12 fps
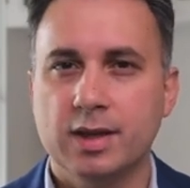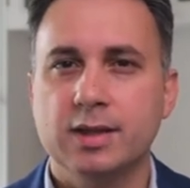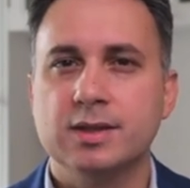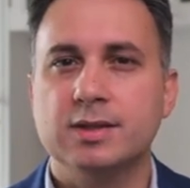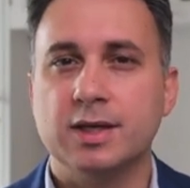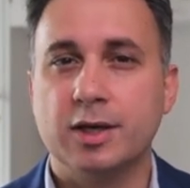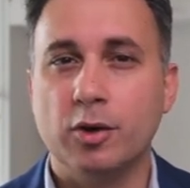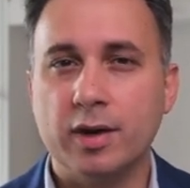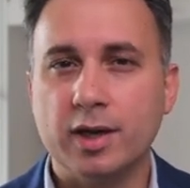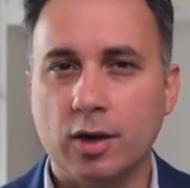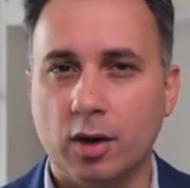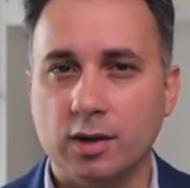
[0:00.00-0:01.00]

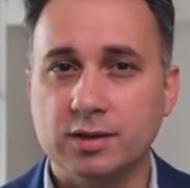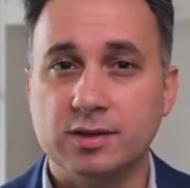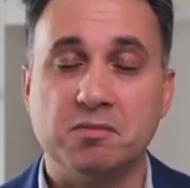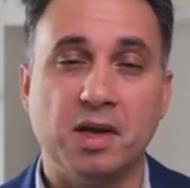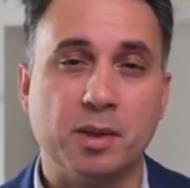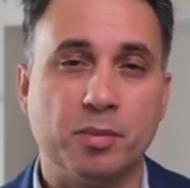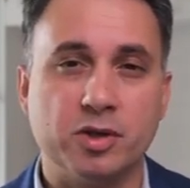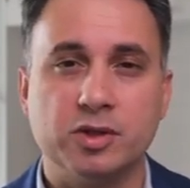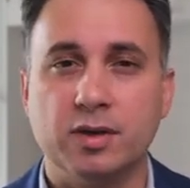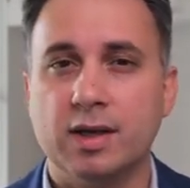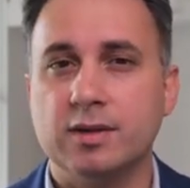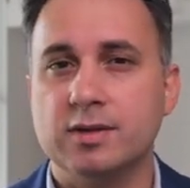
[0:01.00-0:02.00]
security costs like
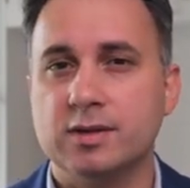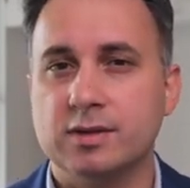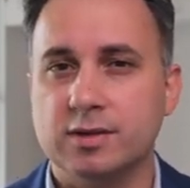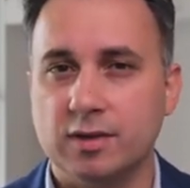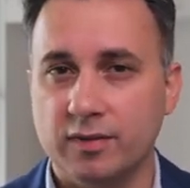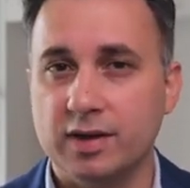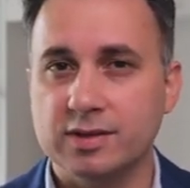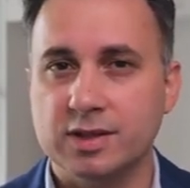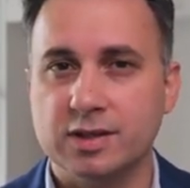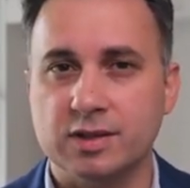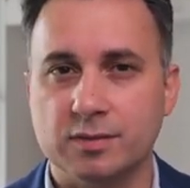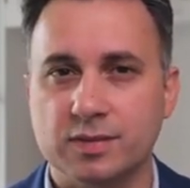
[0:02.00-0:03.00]
personnel surveillance
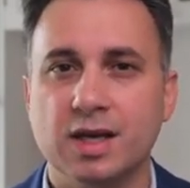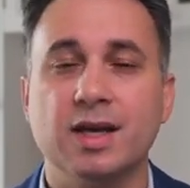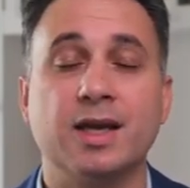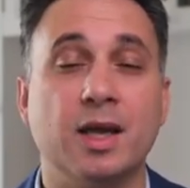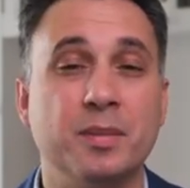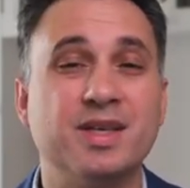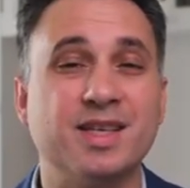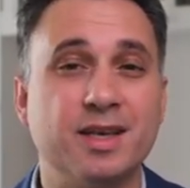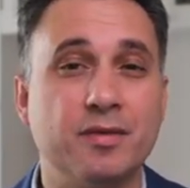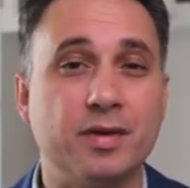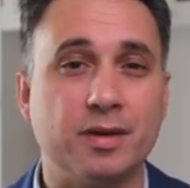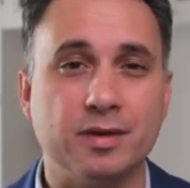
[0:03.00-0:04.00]
systems can be
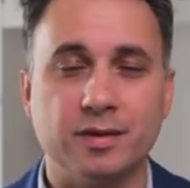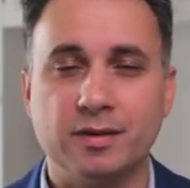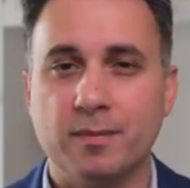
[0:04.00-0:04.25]
significant.